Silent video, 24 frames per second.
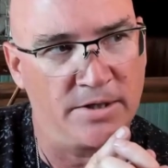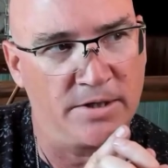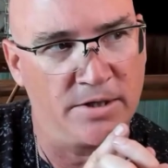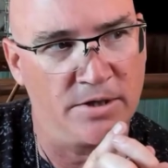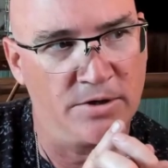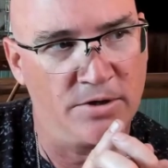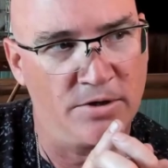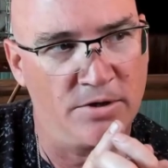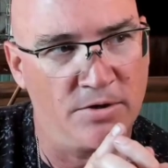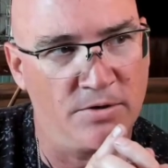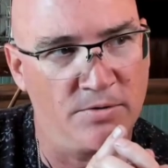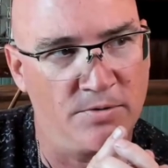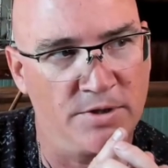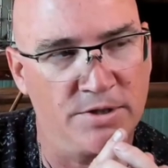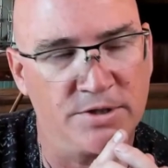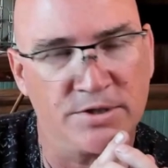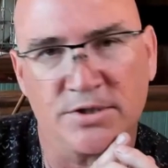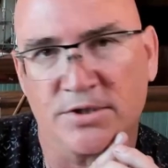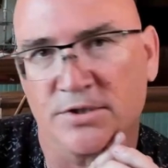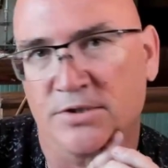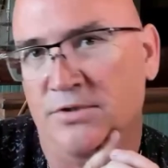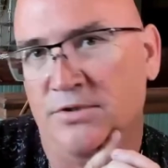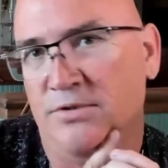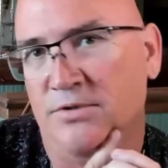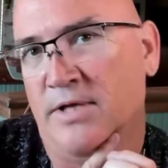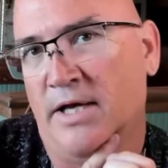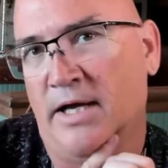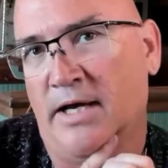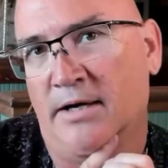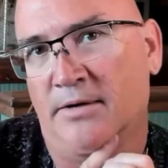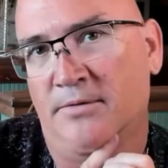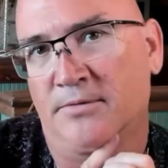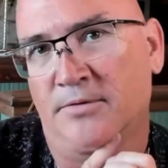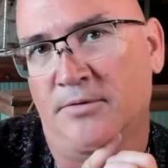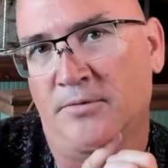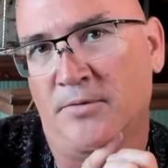You know, we used to do
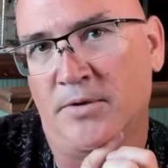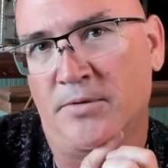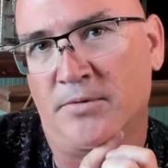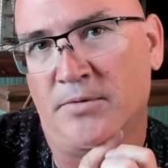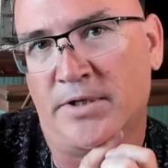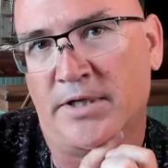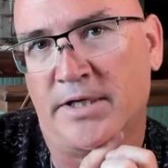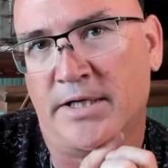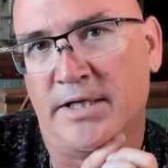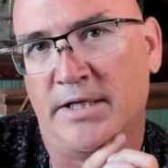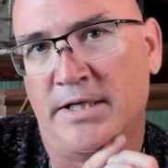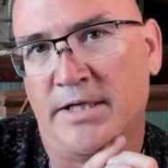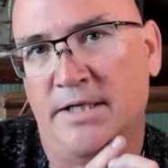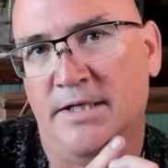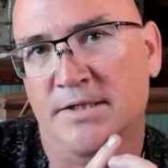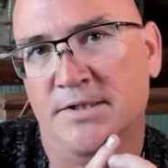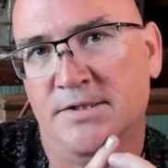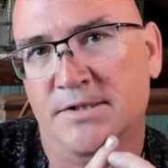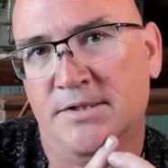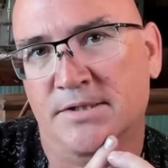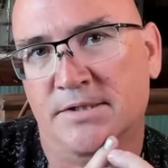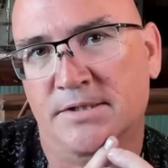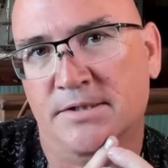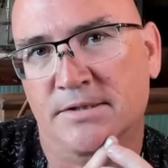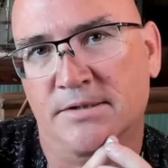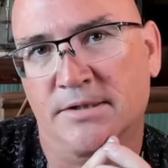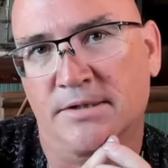that when we were kids,